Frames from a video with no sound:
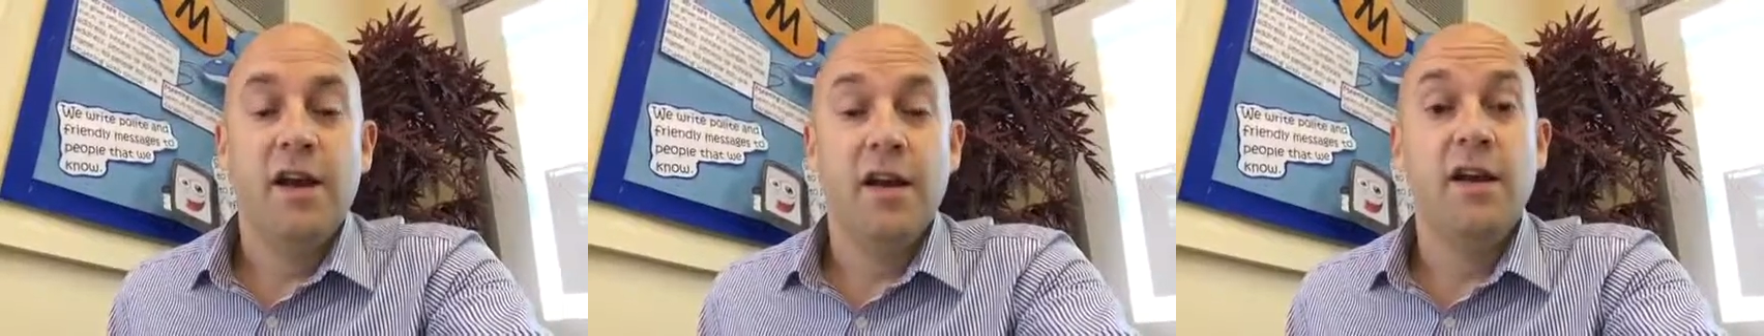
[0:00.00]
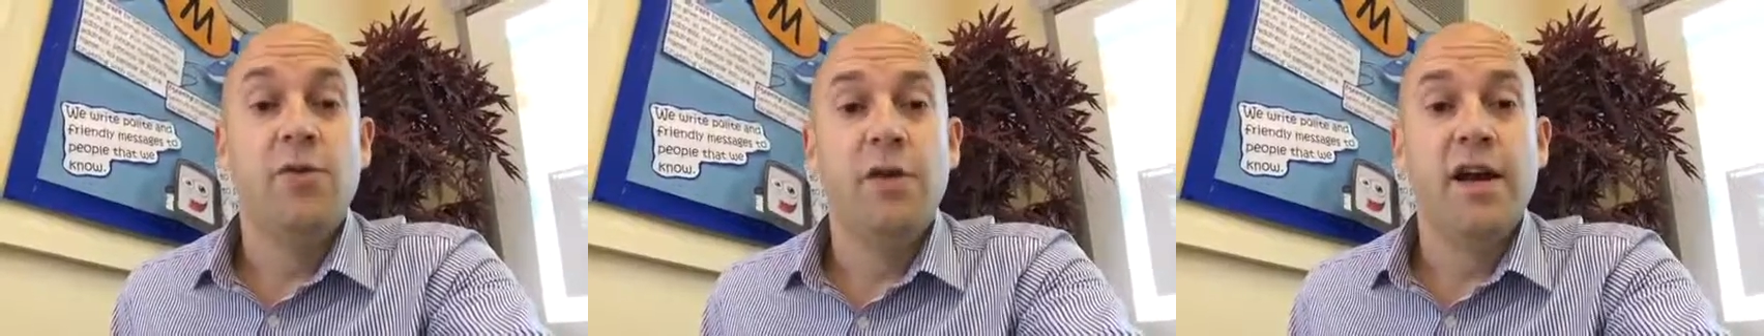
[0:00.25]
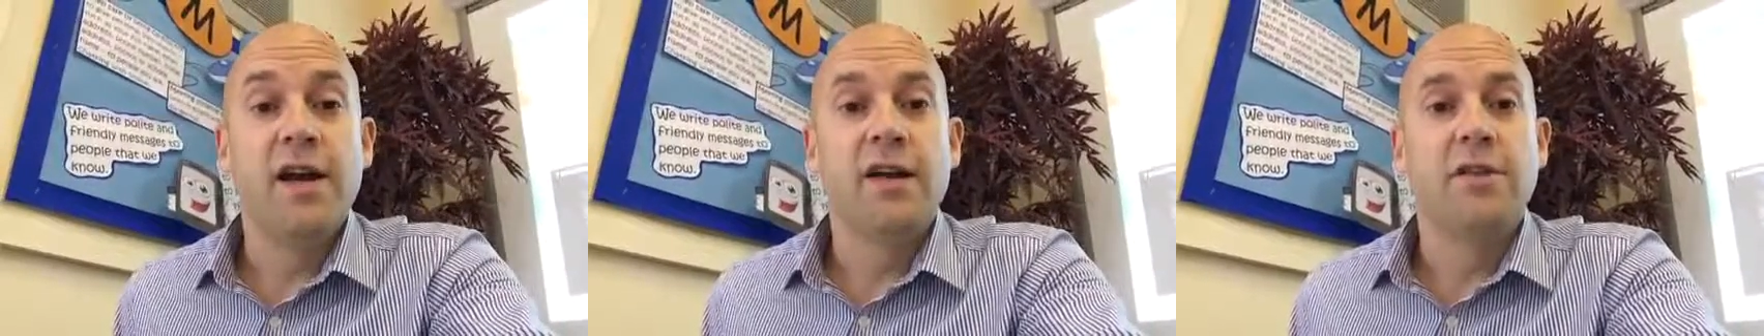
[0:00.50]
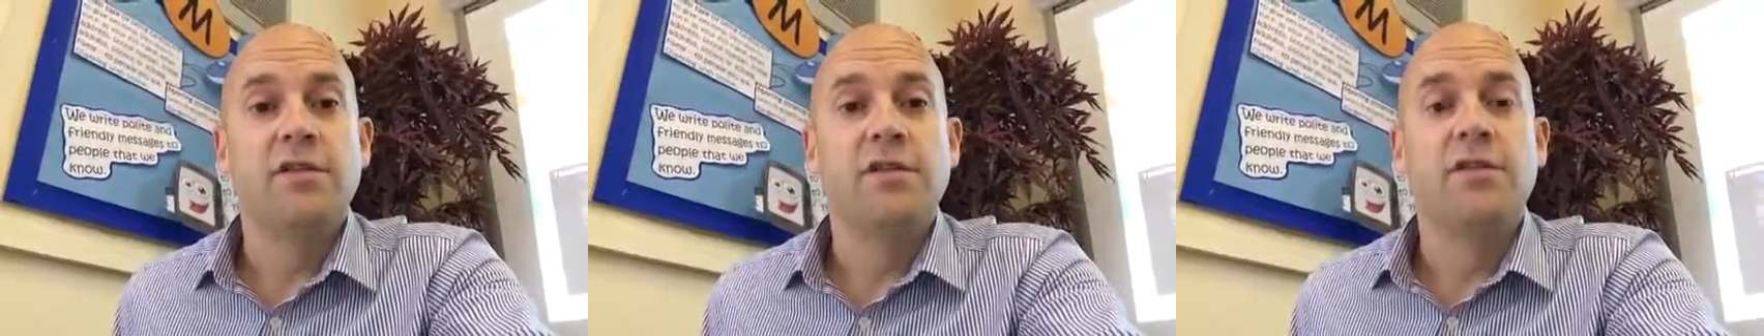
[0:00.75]
I know when I
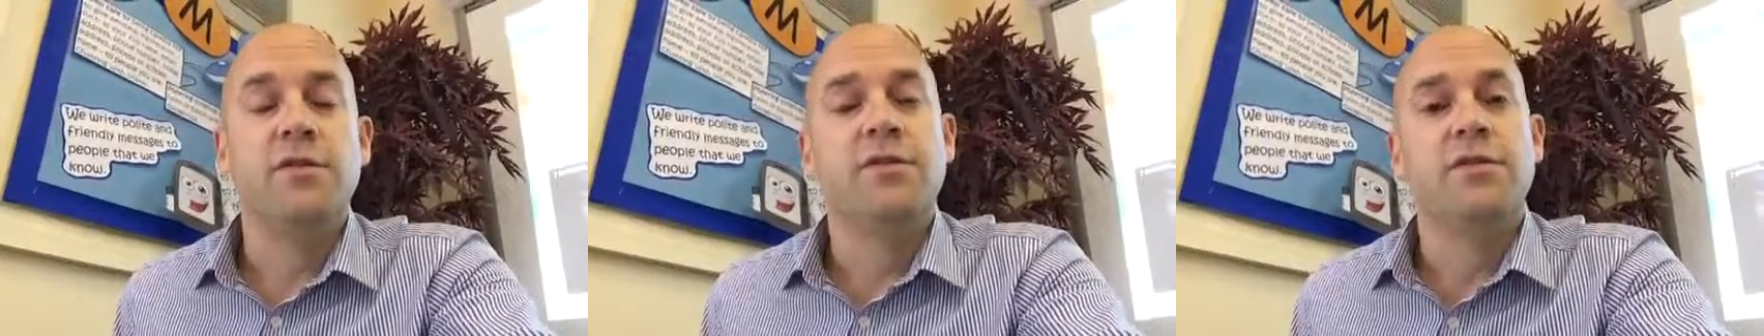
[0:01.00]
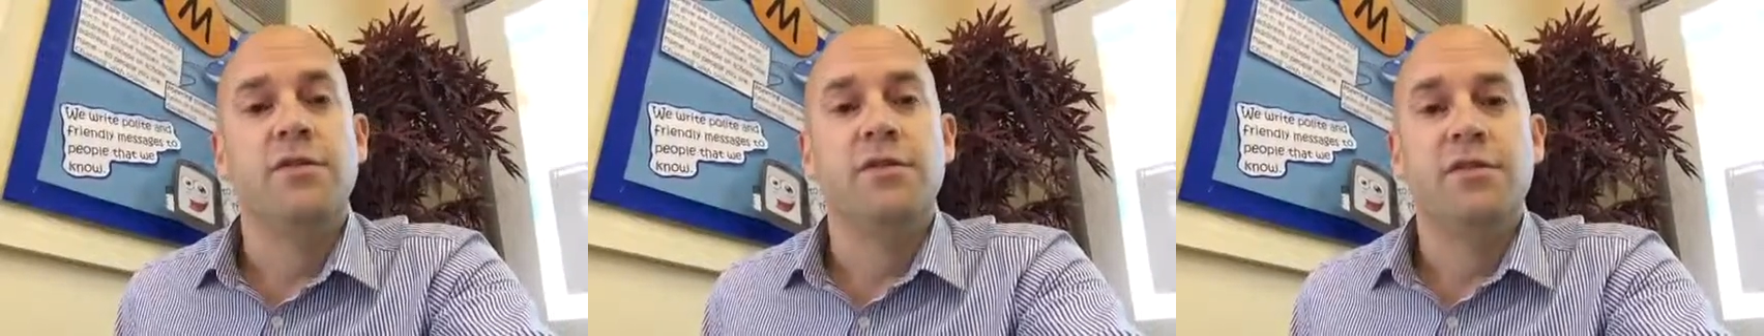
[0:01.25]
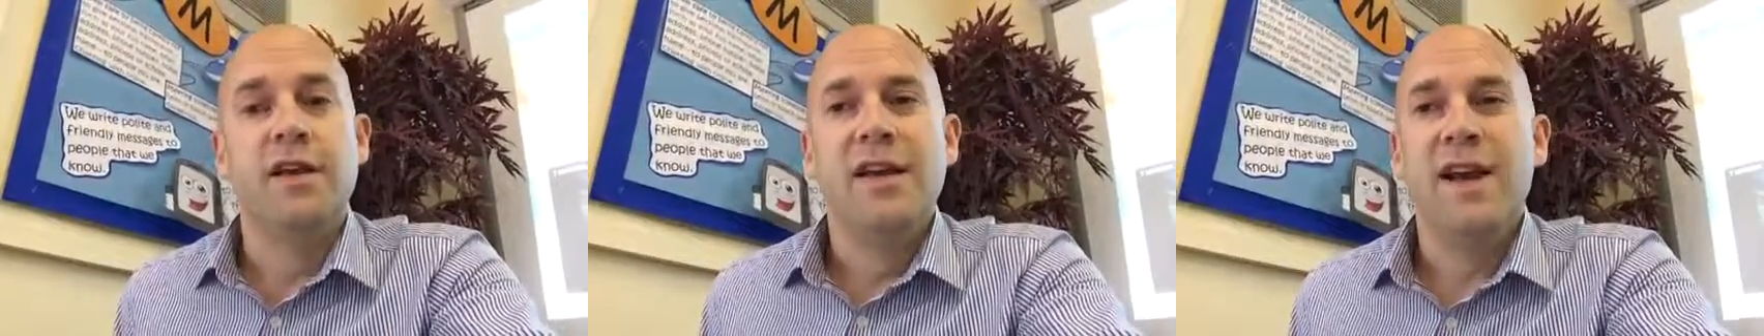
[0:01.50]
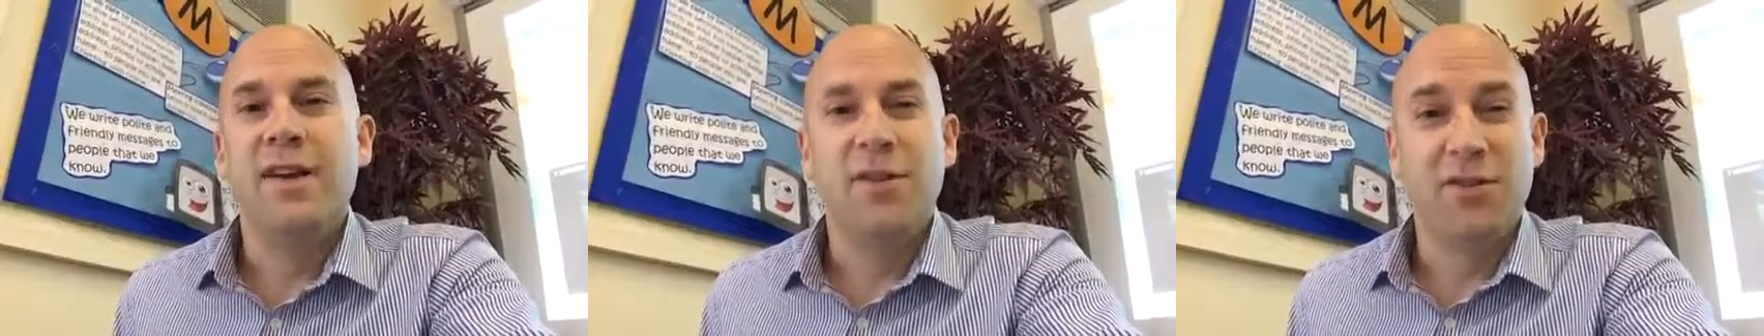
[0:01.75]
go to new schools,
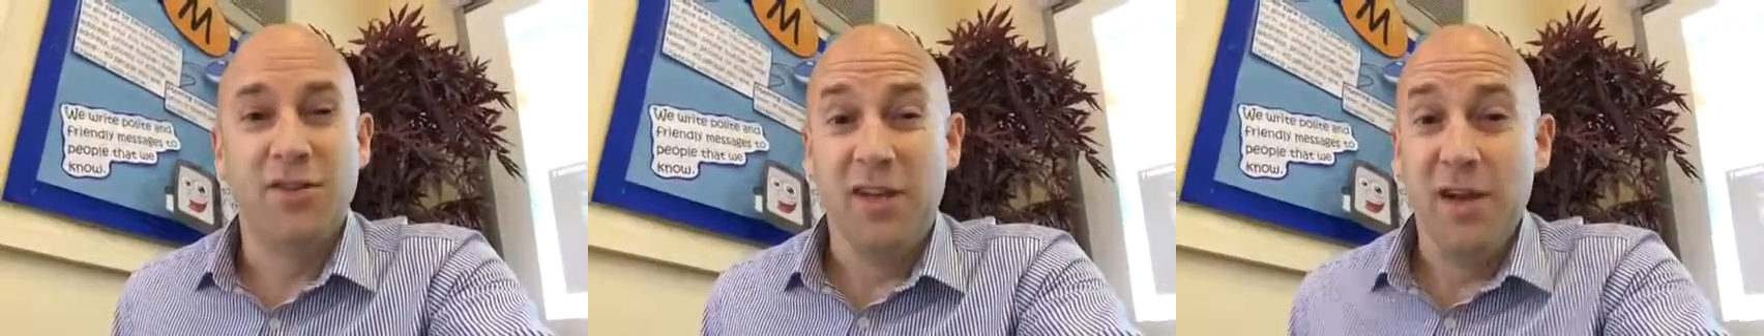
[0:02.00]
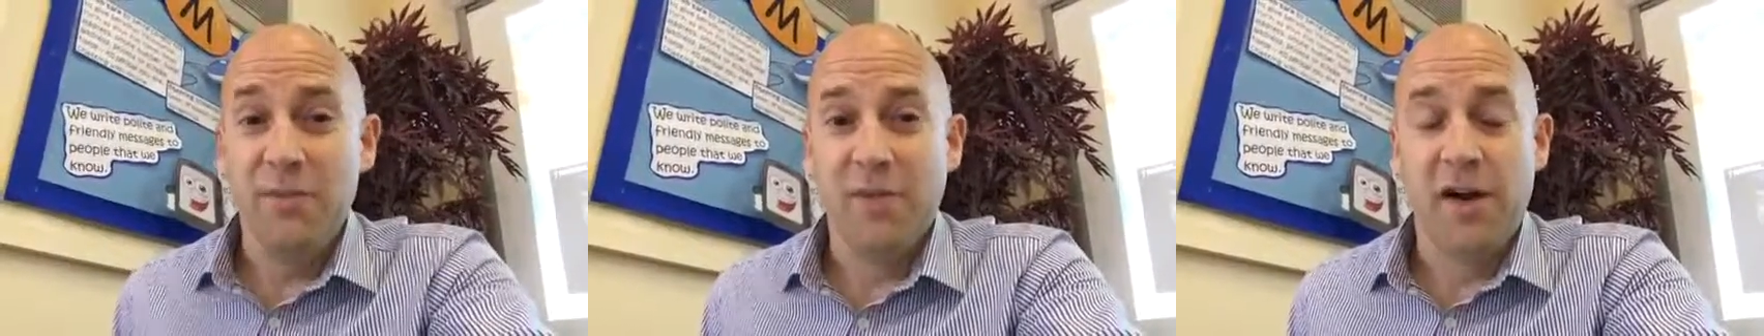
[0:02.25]
I don't sleep